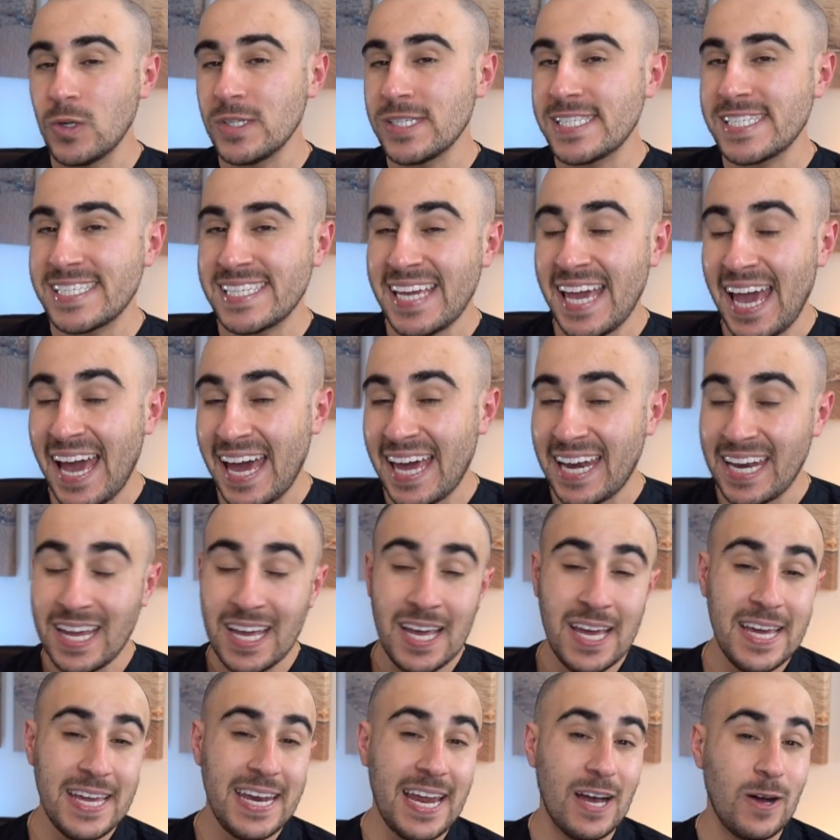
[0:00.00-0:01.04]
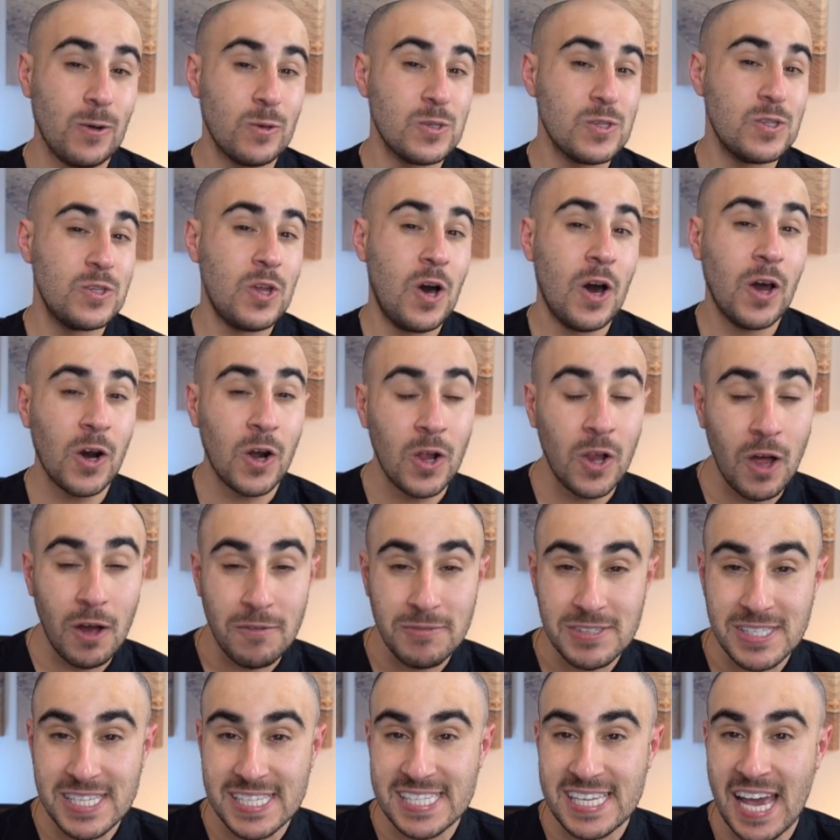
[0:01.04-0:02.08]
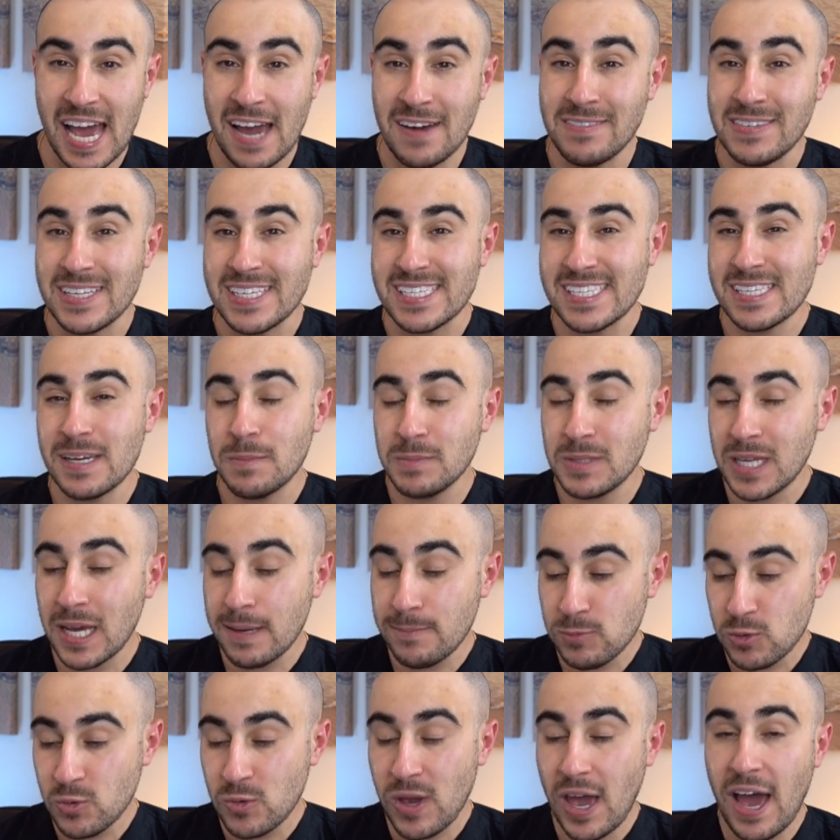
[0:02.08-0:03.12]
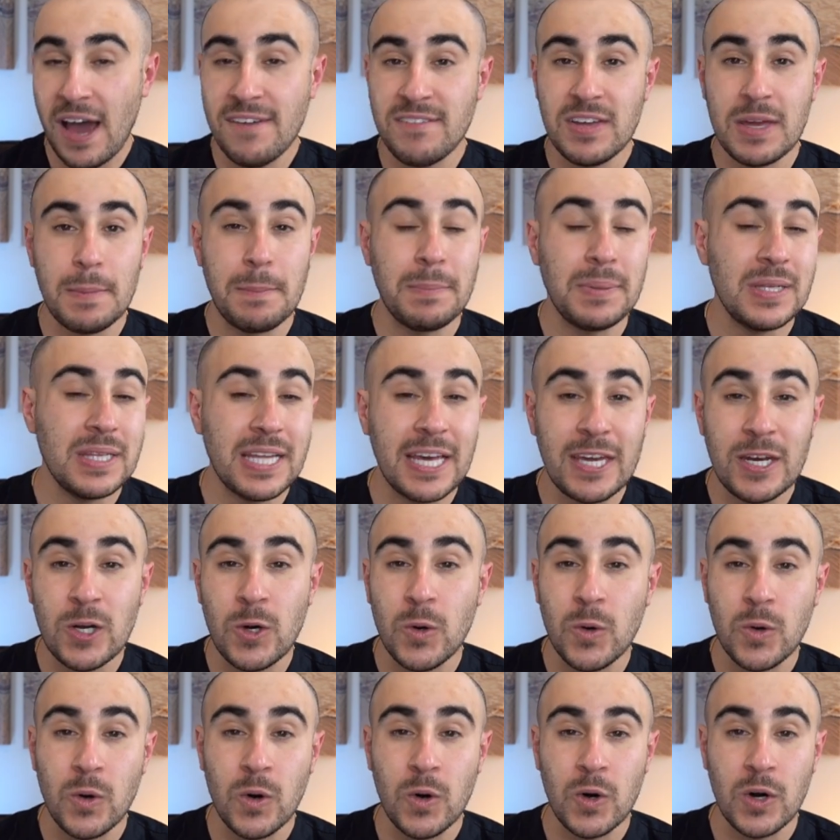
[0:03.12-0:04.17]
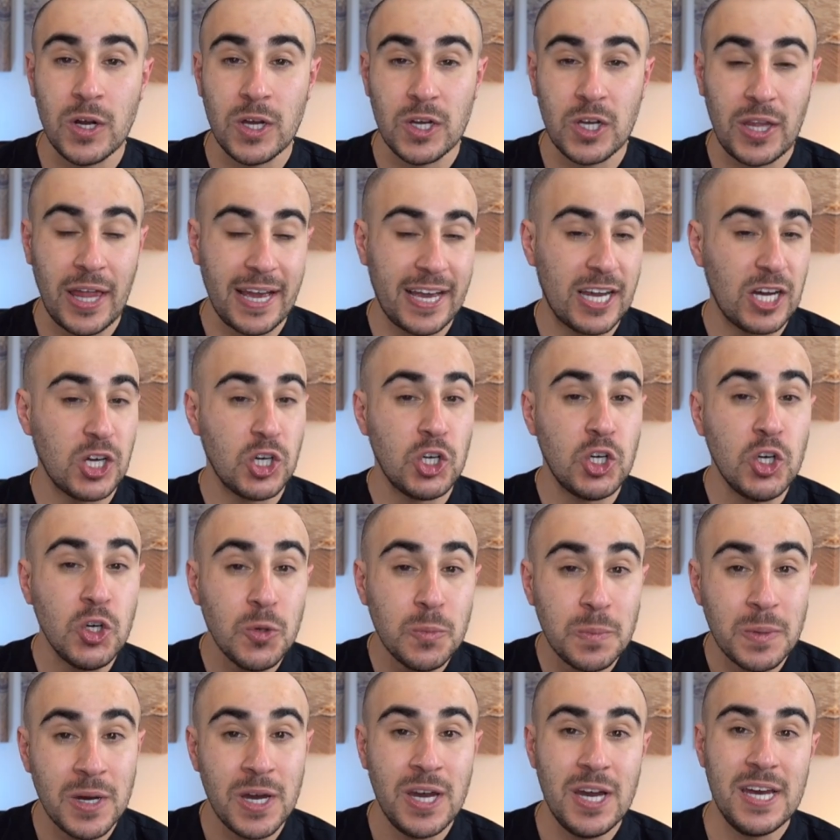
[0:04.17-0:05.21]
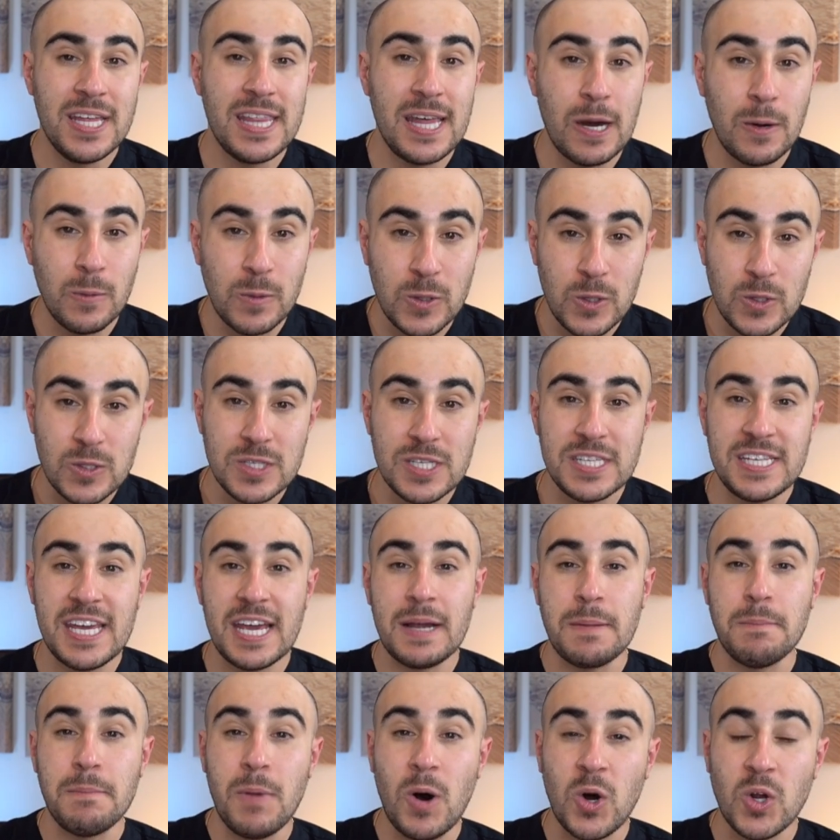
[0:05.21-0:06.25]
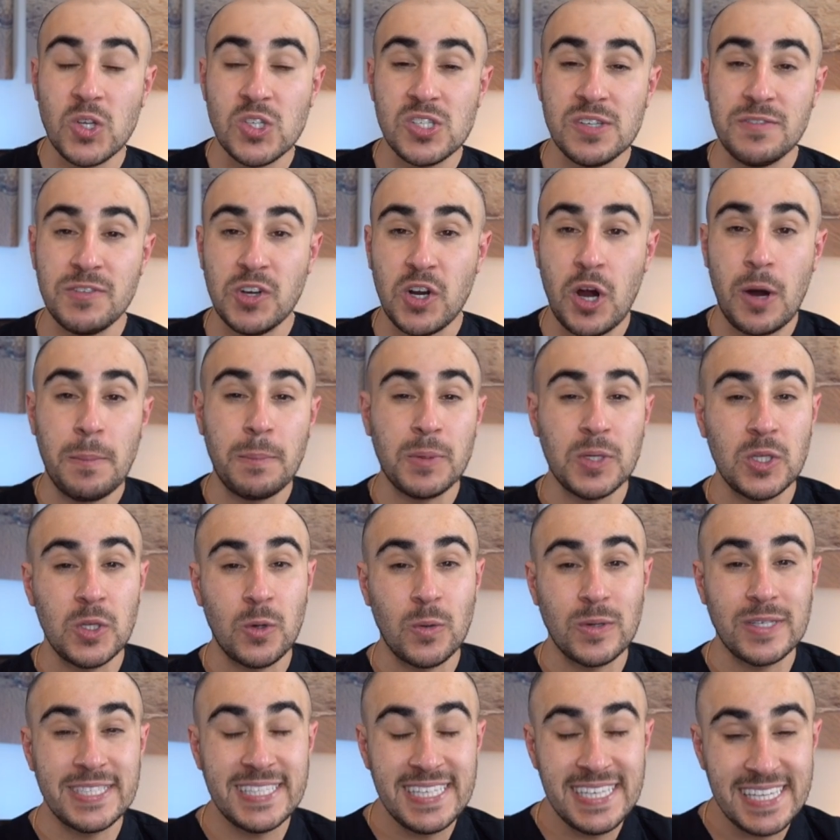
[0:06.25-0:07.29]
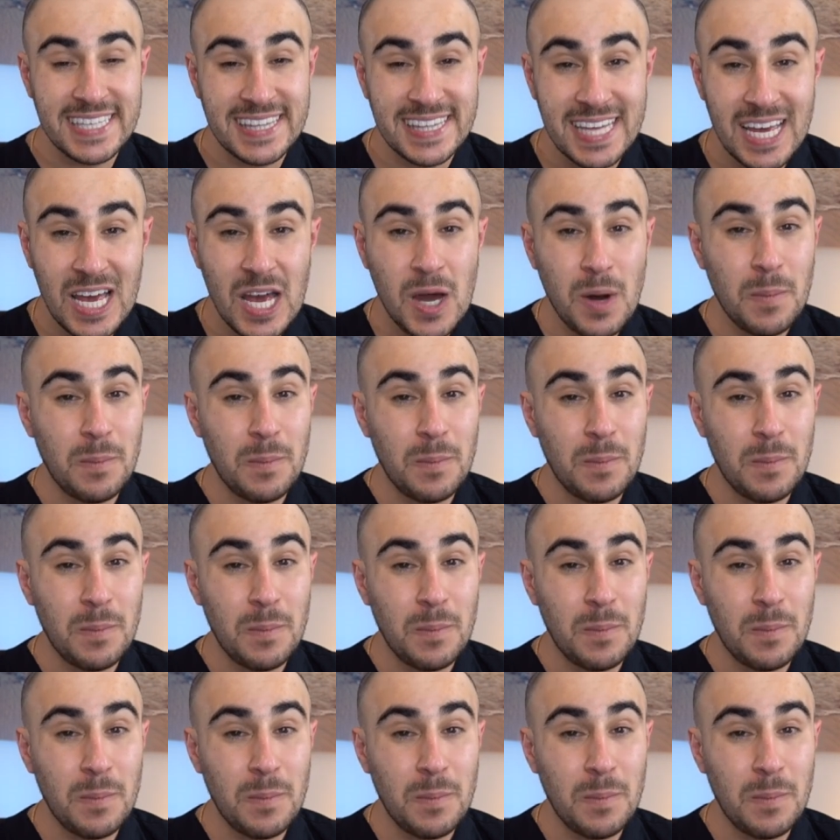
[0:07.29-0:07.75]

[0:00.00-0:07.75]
scan. Now, not all offices have this. Sometimes we have a Play-Doh or a, like a goop that we use to take models of your upper and lower teeth.